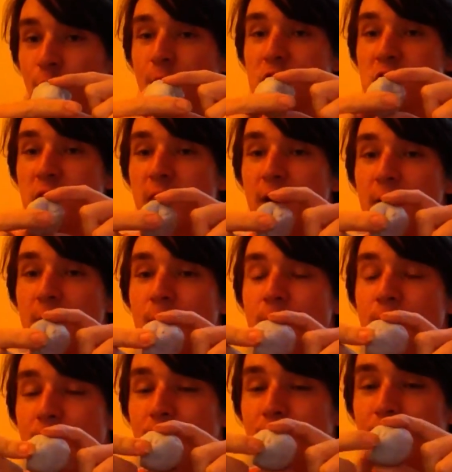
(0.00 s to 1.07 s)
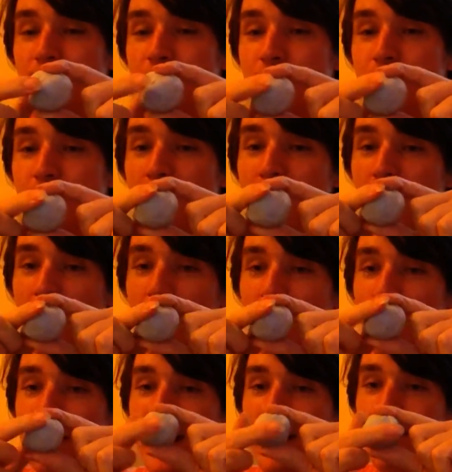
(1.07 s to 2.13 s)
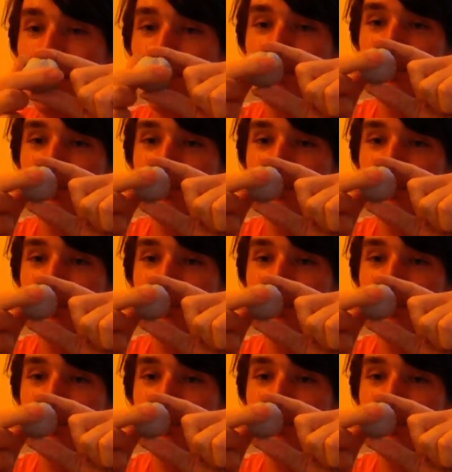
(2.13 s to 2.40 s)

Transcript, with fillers: to each other. Okay?